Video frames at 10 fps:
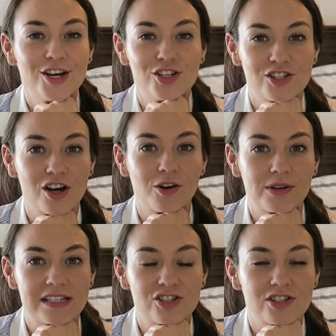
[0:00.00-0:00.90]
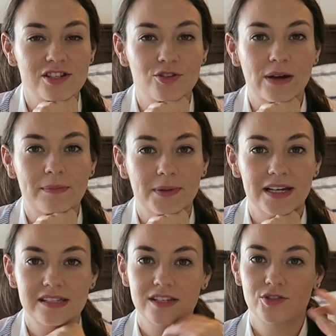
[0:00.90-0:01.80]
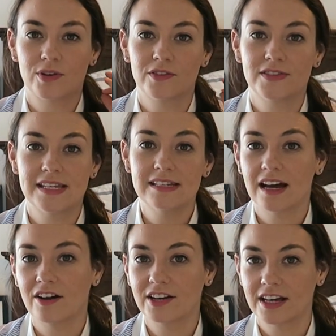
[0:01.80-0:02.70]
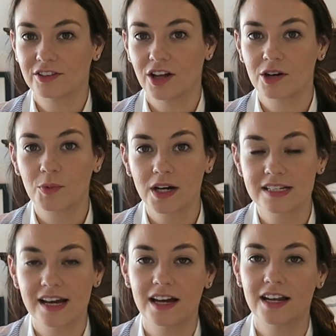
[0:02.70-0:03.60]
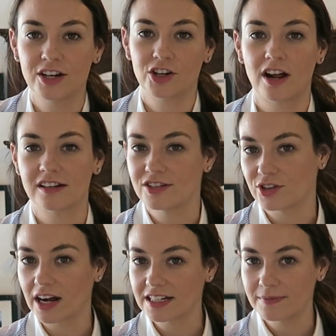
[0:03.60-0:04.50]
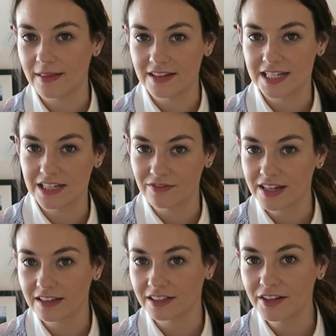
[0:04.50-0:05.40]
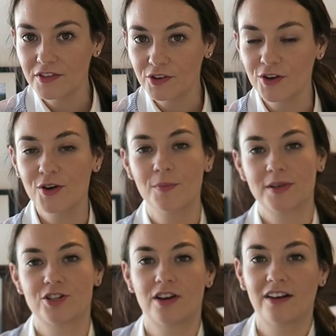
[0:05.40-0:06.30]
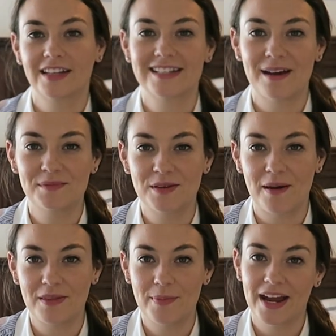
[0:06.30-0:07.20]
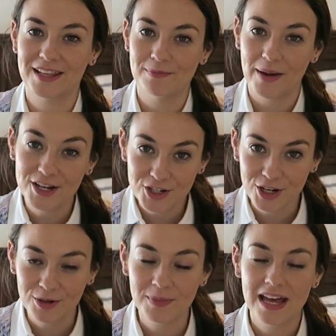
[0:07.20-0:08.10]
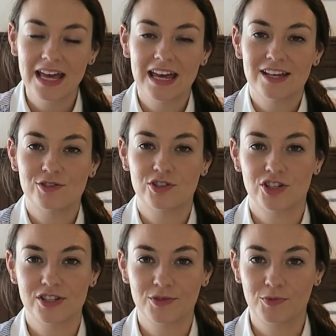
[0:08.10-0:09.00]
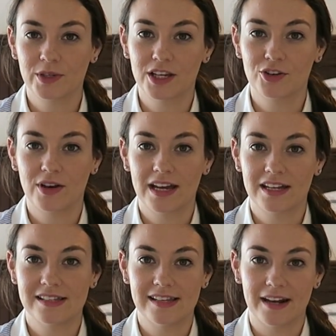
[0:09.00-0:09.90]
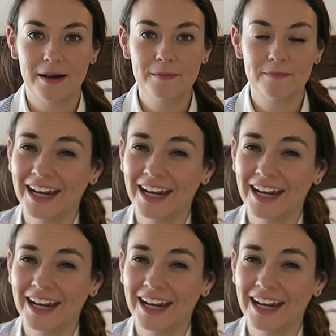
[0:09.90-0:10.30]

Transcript: So it's just a great place to sort of sit down and get a lot of work done, and you're not distracted by the TV in the living room, but you're not like tempted by the bed in the bedroom. So it's just a really great setup.